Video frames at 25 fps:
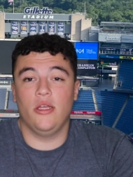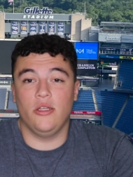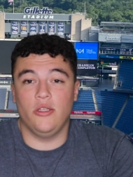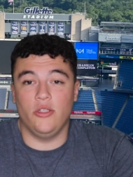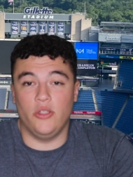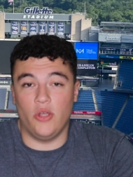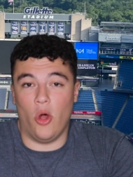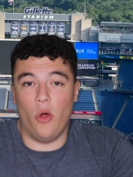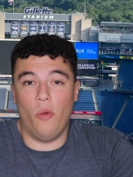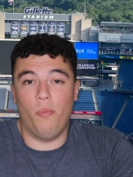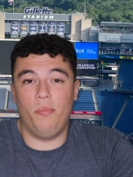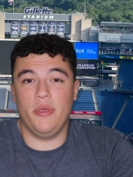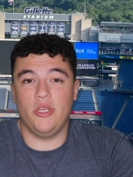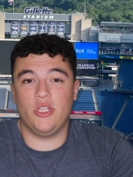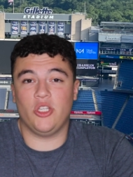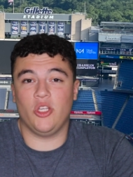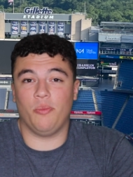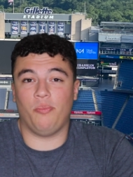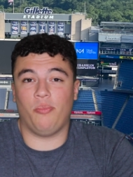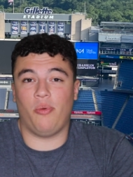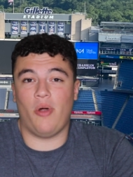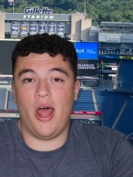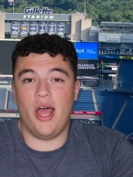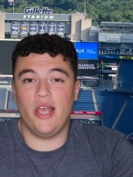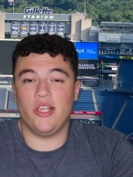don't be
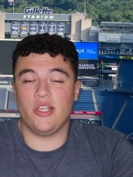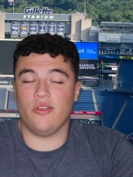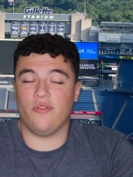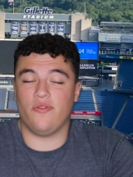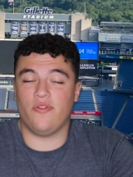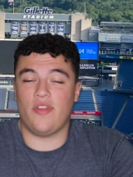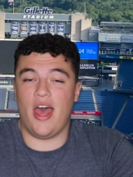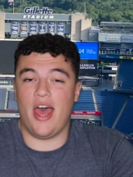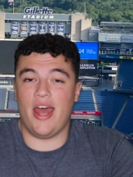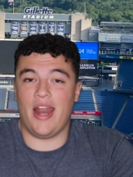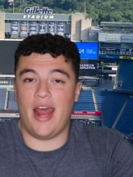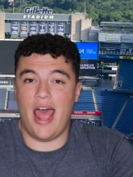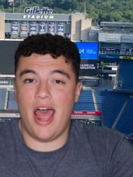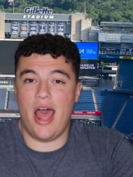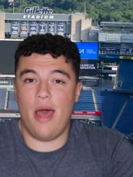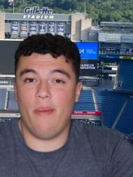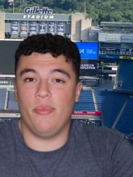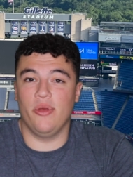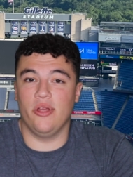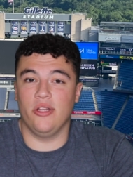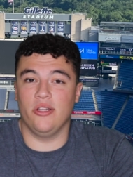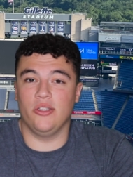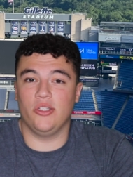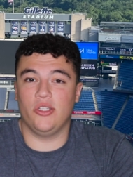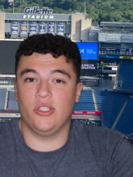surprised if that
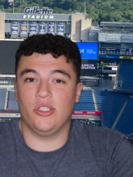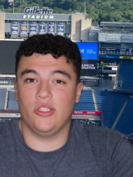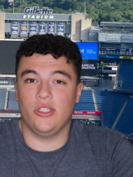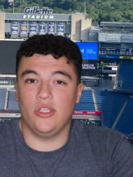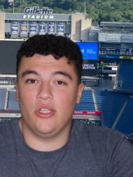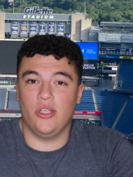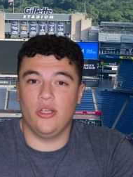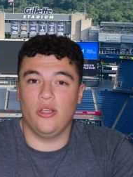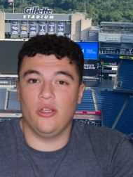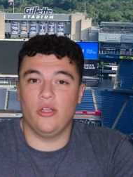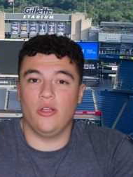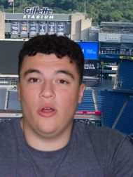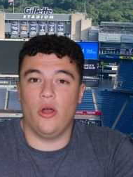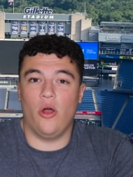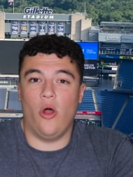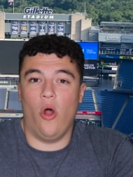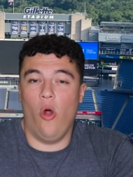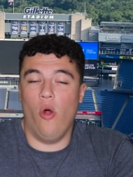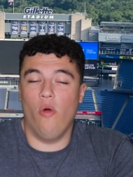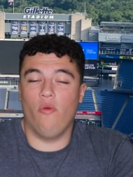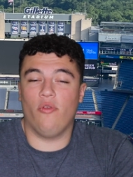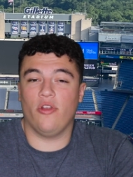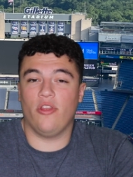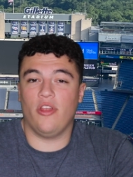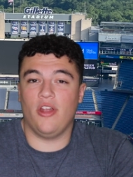happens
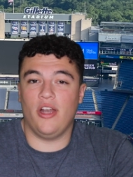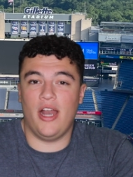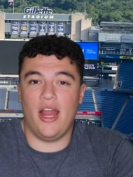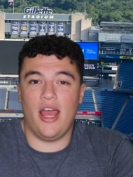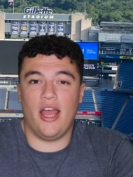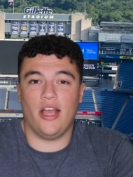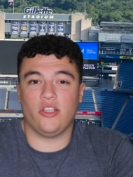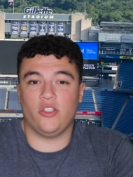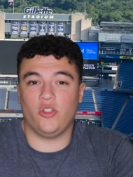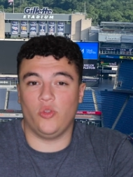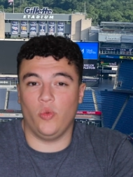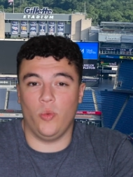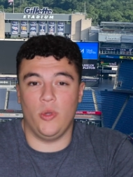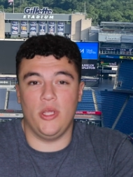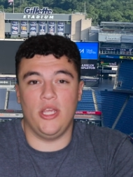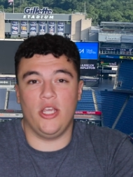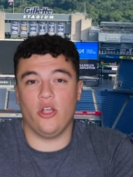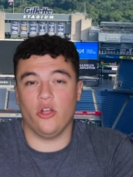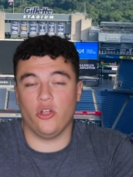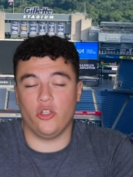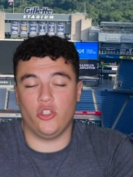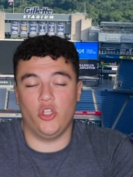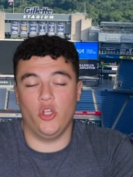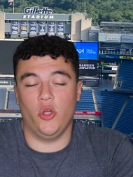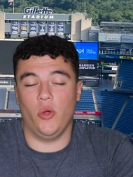over the next week
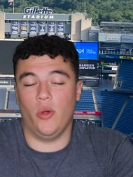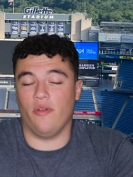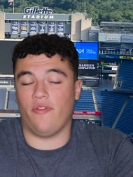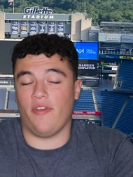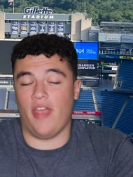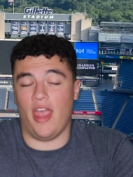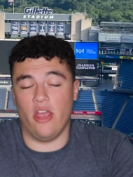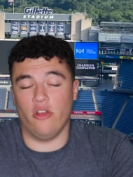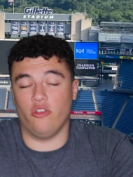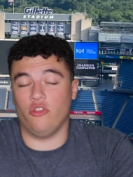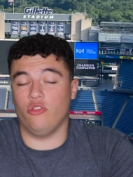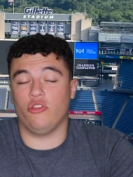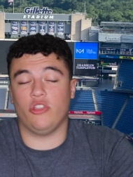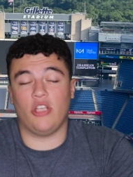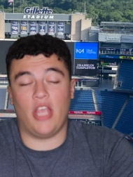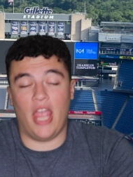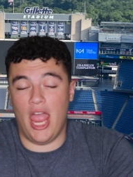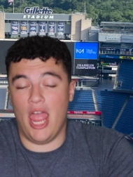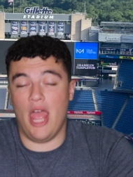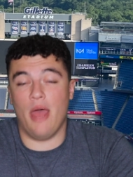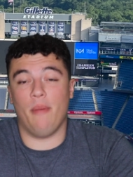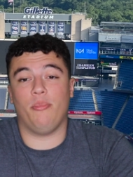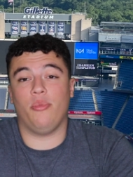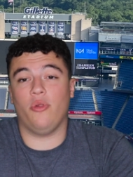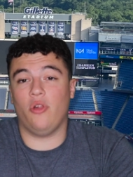or two if Andrews
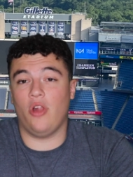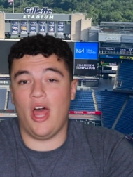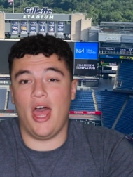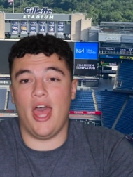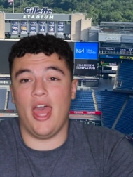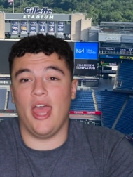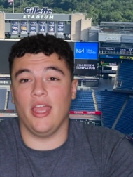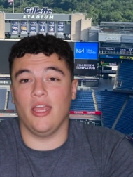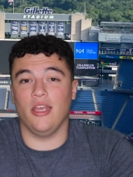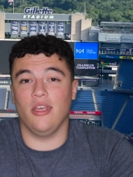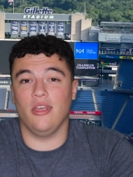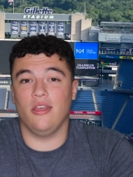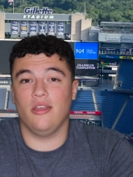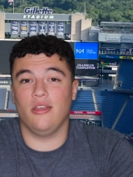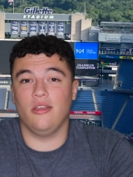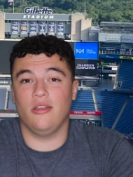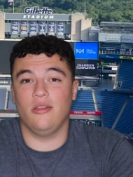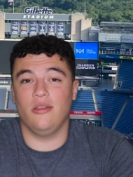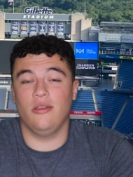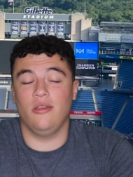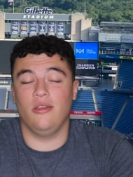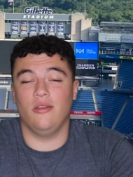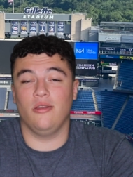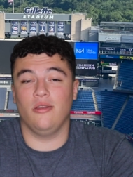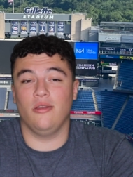can't play.
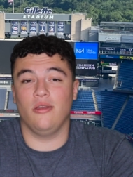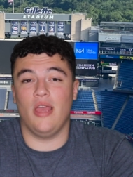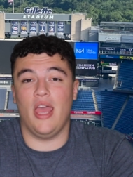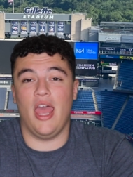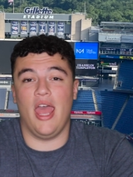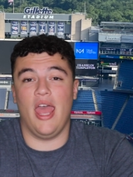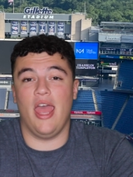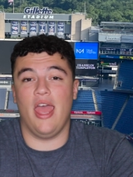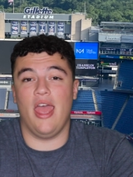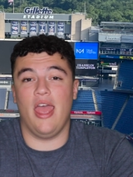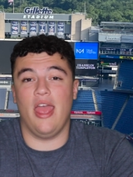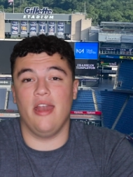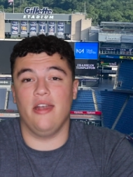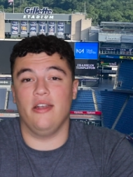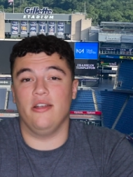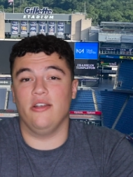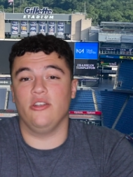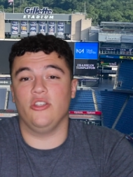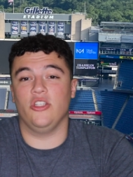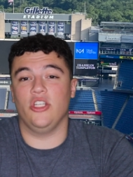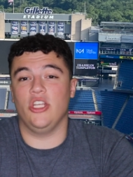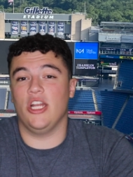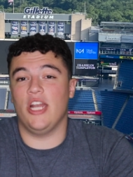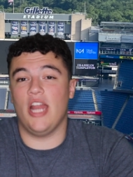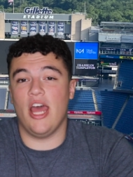
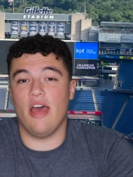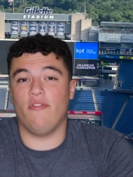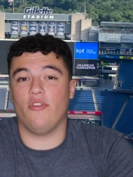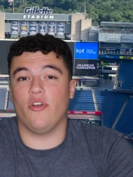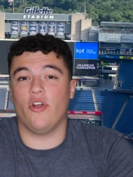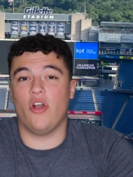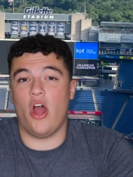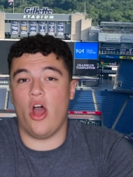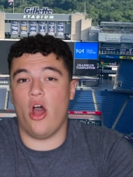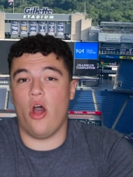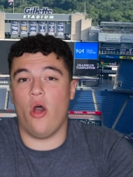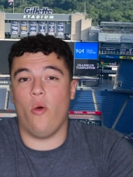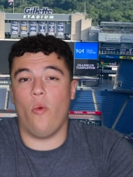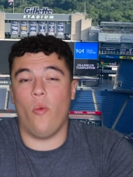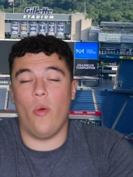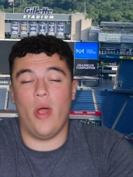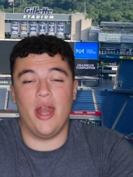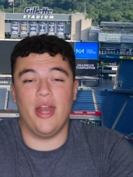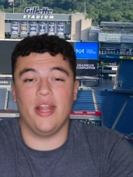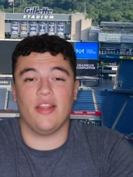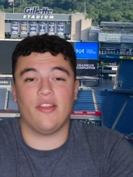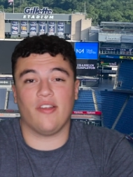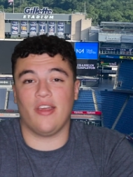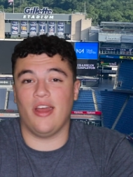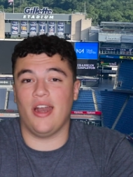And you never know when
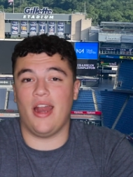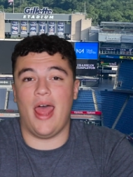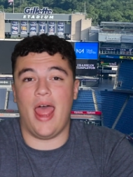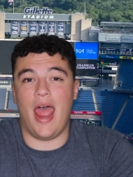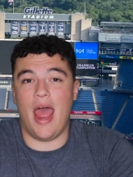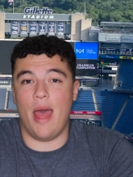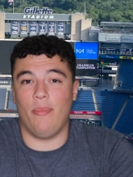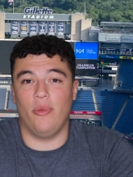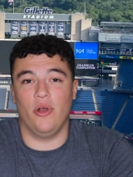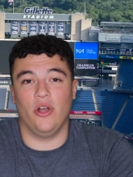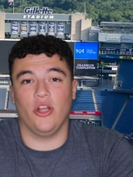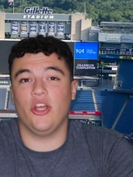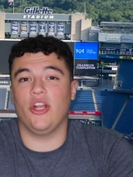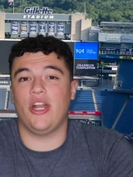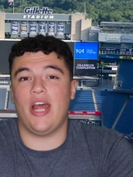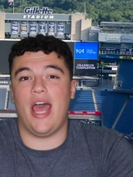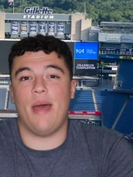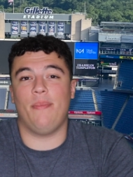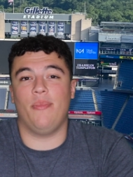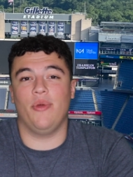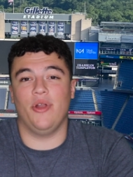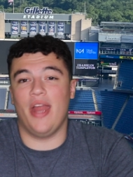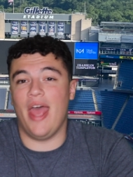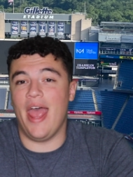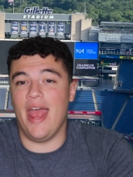it's going to happen. It could
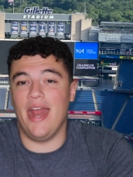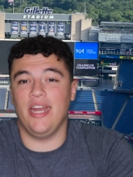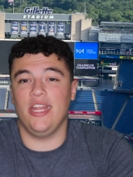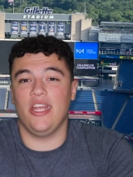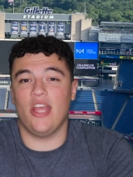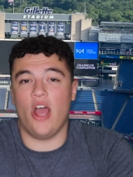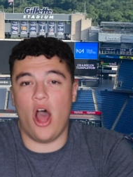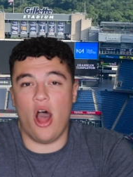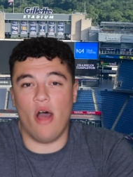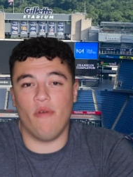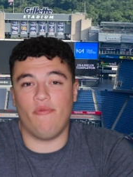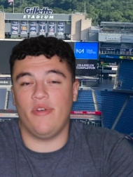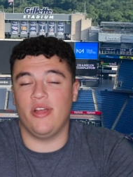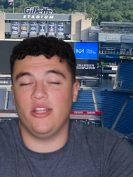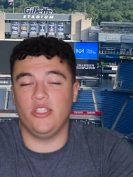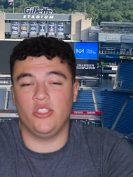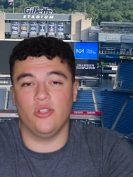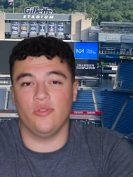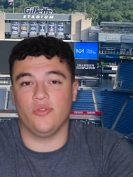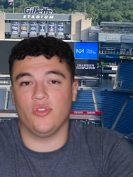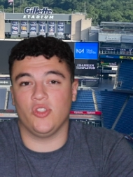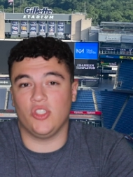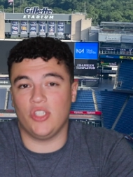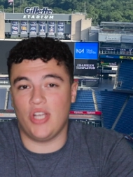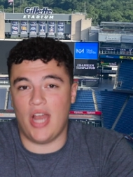happen any
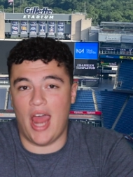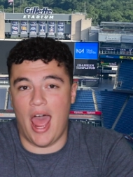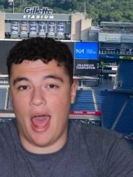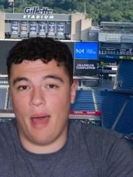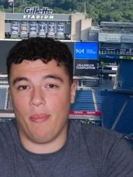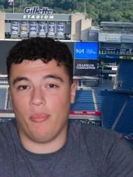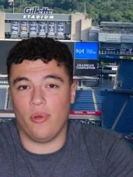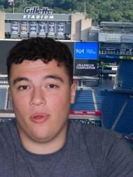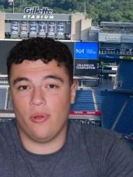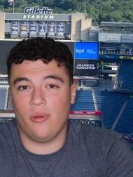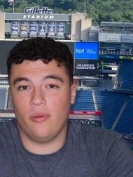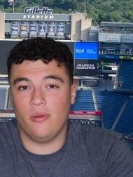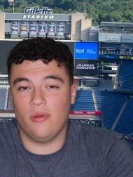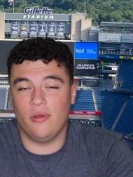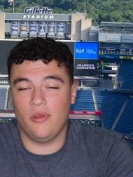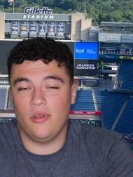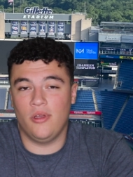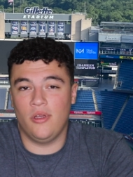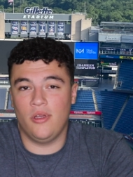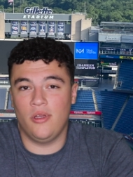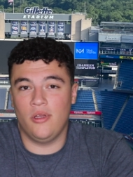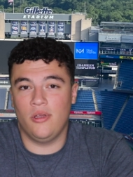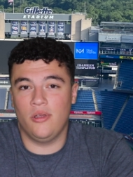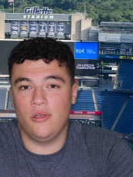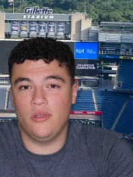offensive snap.
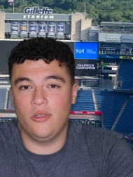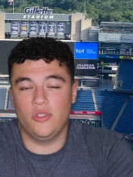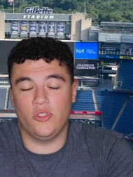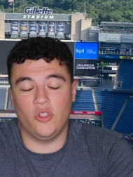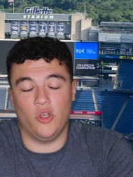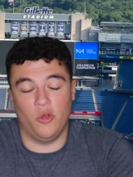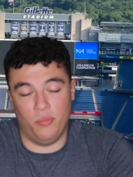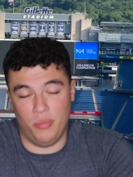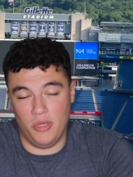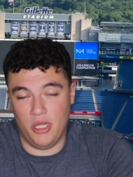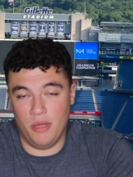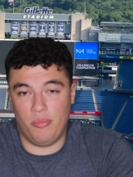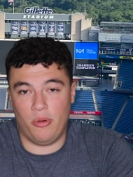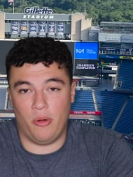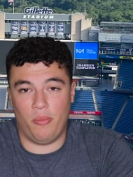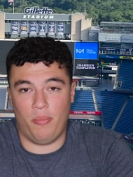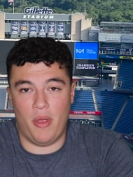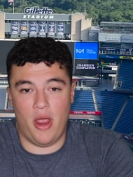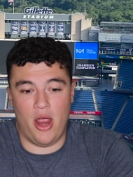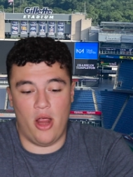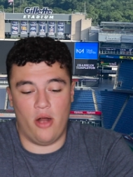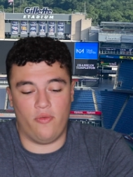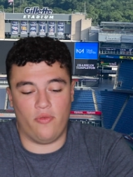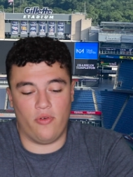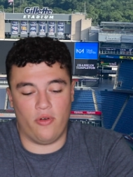So be
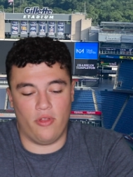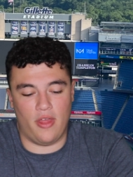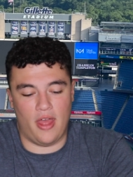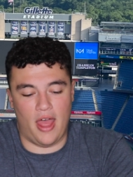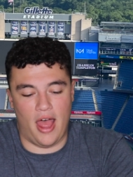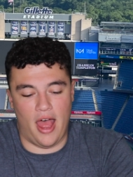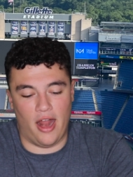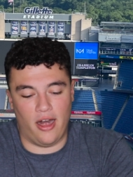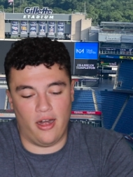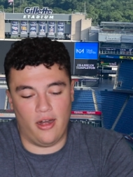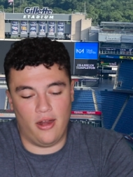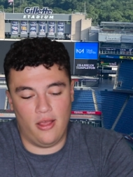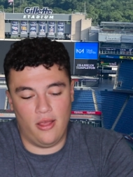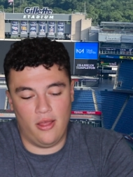prepared for that.